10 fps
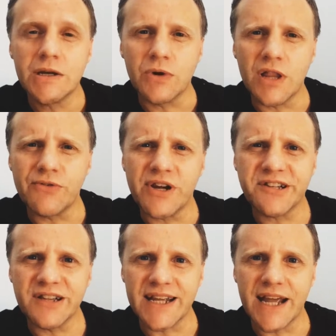Well, I
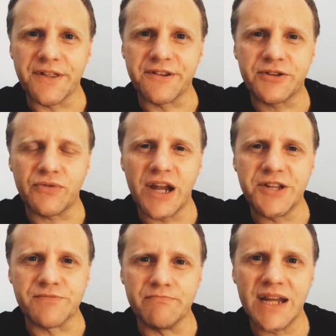recently had this
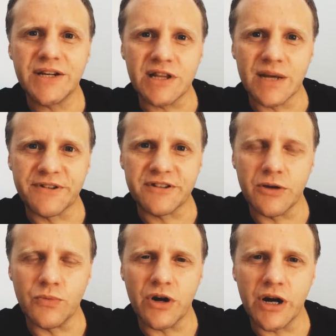strange mental
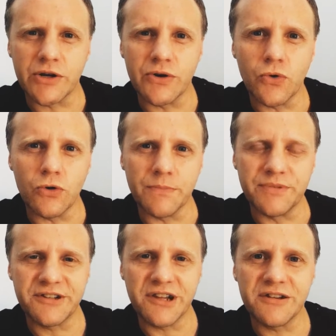episode where I got all
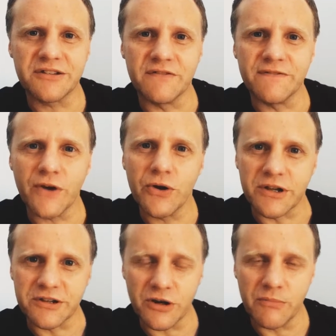obsessed and
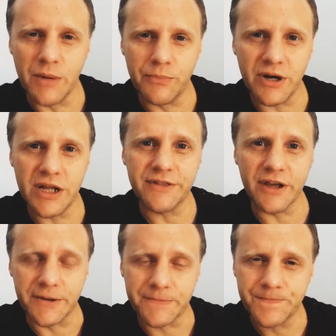focused on my
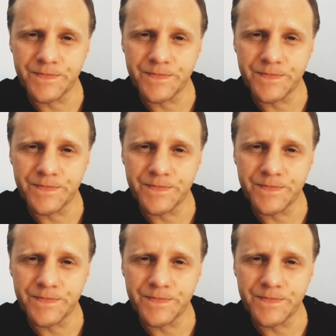breathing.